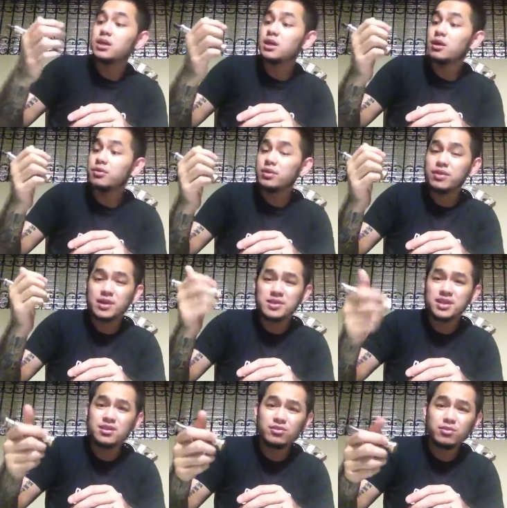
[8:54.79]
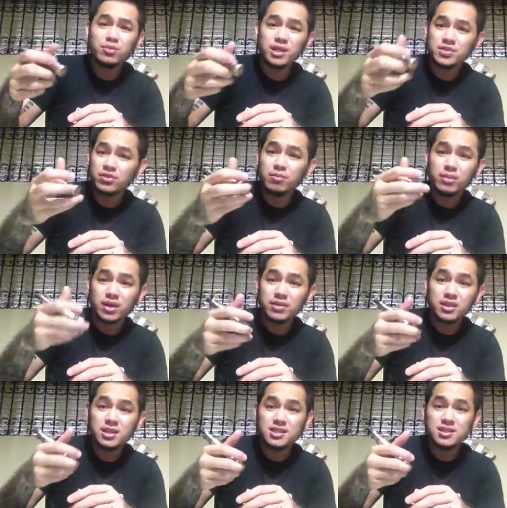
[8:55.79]
$3,800 for a mod
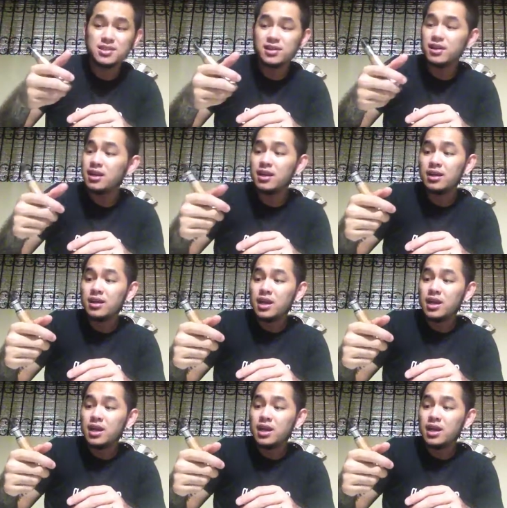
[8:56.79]
that hits this hard.